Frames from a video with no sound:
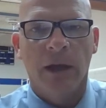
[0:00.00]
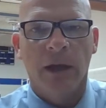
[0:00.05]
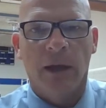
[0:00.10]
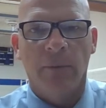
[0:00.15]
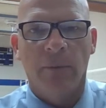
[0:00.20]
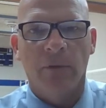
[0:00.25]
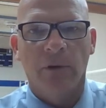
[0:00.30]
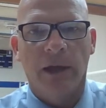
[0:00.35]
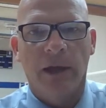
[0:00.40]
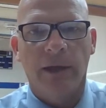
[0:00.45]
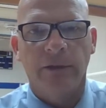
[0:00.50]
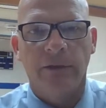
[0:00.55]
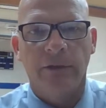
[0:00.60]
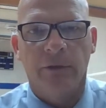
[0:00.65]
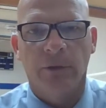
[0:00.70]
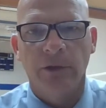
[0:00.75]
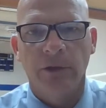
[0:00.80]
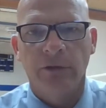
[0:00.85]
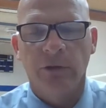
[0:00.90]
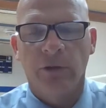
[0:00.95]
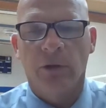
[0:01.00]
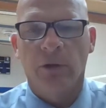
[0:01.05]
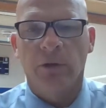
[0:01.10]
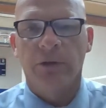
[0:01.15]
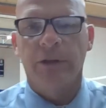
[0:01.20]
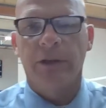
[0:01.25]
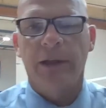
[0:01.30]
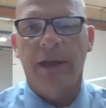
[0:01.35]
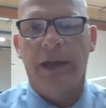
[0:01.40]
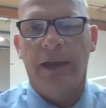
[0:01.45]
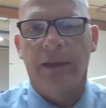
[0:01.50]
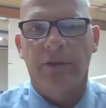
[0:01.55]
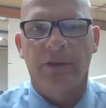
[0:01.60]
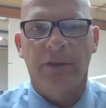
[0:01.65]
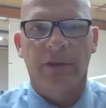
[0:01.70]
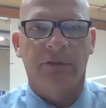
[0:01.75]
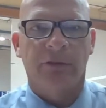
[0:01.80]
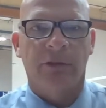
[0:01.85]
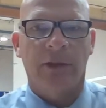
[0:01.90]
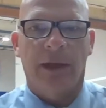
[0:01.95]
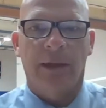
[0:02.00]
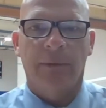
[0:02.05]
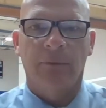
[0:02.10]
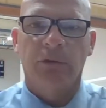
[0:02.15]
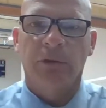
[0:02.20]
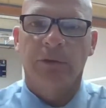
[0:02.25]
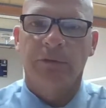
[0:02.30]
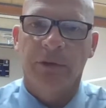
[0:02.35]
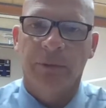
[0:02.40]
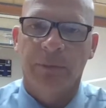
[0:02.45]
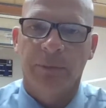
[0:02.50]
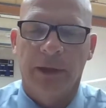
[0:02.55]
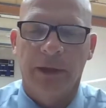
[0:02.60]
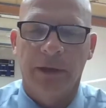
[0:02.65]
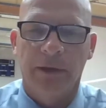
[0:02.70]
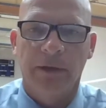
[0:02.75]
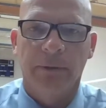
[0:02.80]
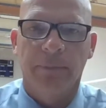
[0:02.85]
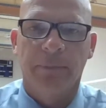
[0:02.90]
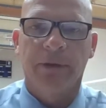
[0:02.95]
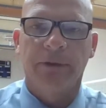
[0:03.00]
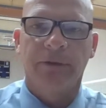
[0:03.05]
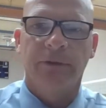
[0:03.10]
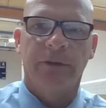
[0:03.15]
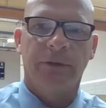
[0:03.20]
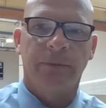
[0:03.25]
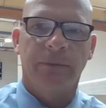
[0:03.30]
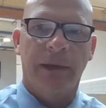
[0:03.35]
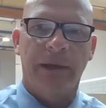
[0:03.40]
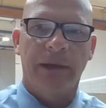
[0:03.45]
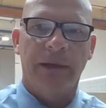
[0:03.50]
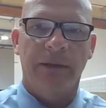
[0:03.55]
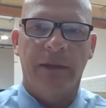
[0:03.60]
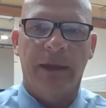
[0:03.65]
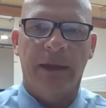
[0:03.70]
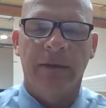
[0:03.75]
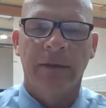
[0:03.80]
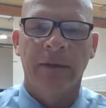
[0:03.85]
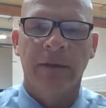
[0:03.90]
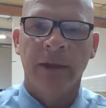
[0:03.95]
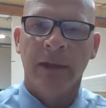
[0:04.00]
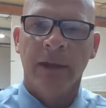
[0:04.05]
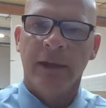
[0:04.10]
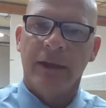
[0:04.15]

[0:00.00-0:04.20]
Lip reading: We're not going to hold it at this time, so if you're planning to participate in that,